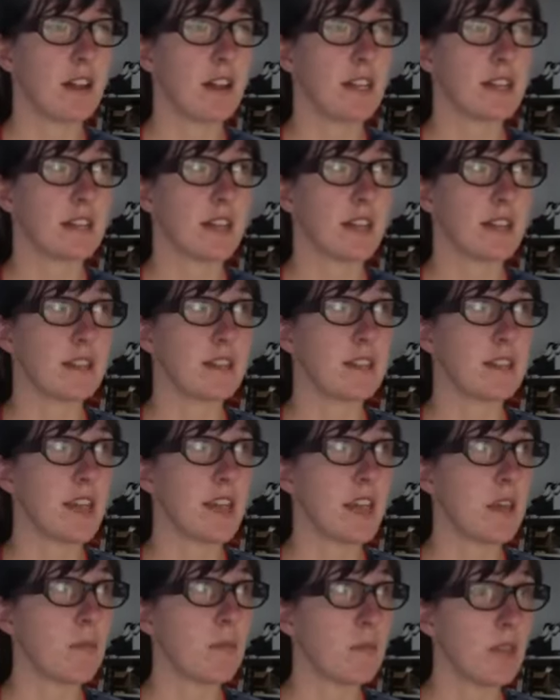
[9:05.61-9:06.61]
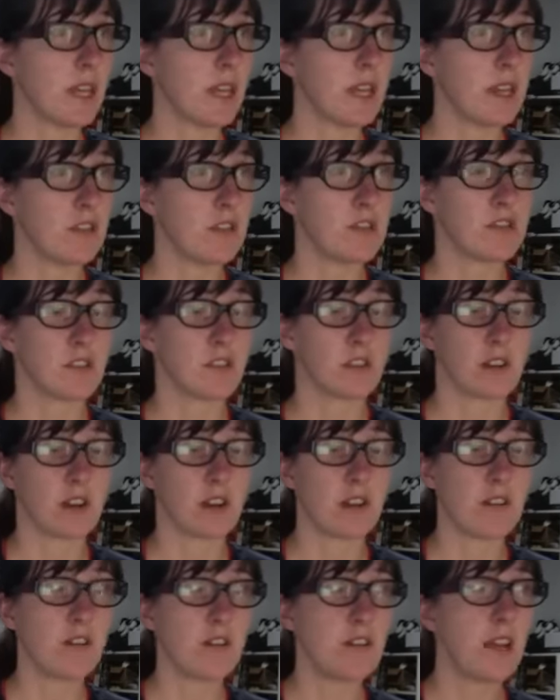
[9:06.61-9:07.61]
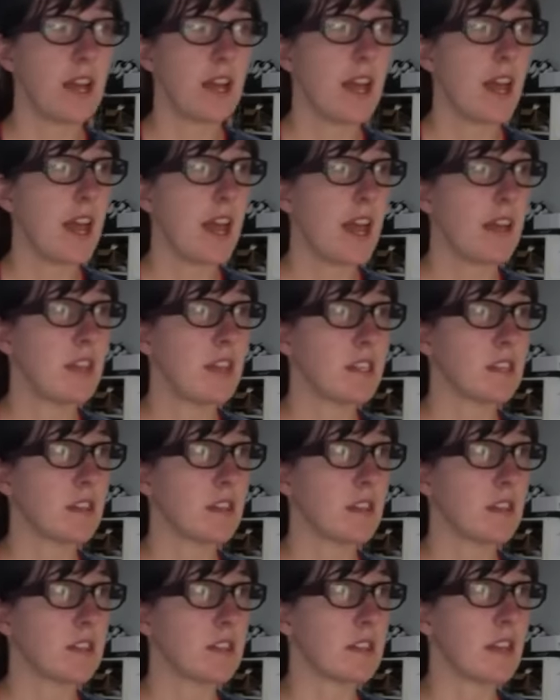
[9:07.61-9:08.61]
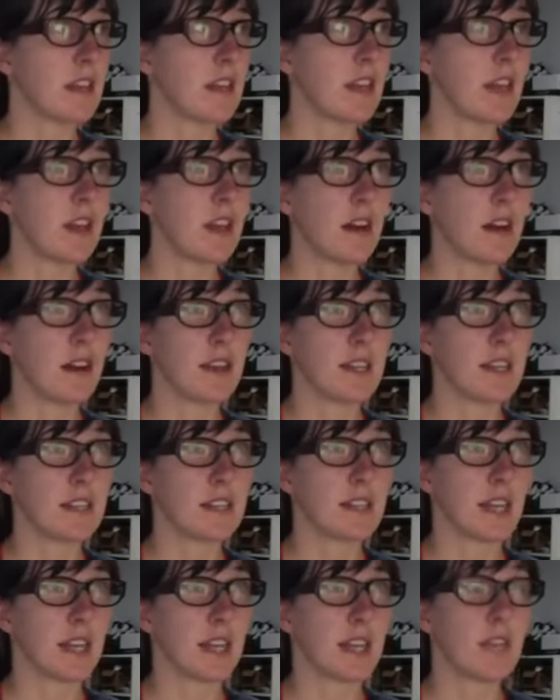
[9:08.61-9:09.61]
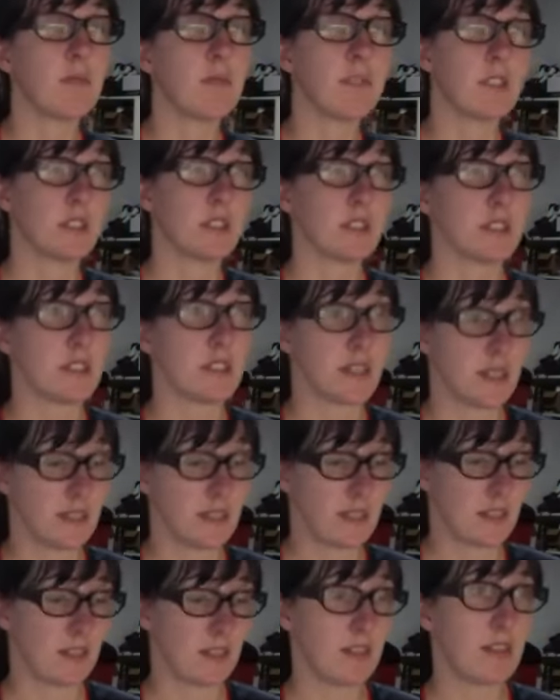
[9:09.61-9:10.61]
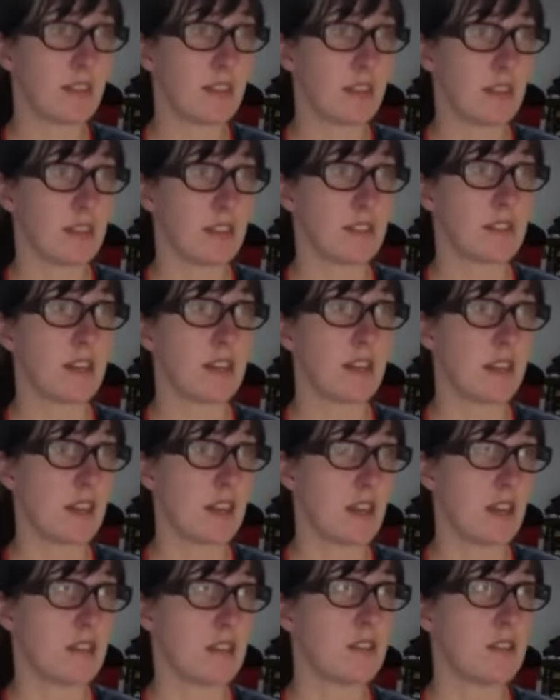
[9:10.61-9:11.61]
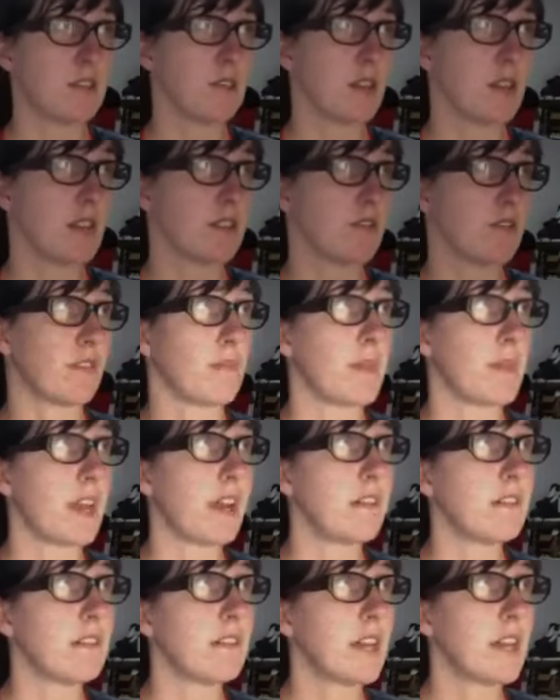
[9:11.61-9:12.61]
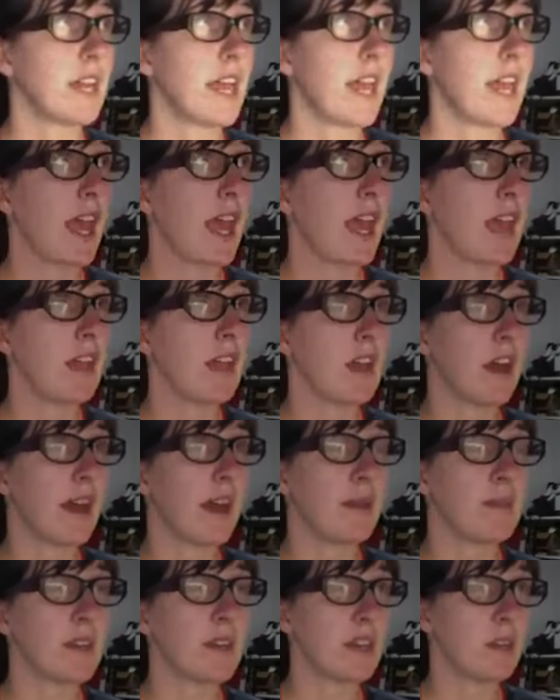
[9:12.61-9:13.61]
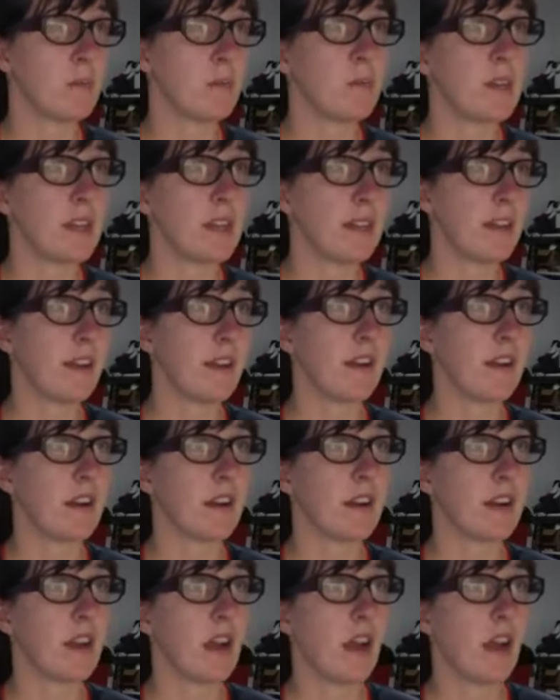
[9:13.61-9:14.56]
It's at Stay and Play in Truro, and it's on Sunday, August 2nd, which is this Sunday, 2 days from now. And I'm gonna be there.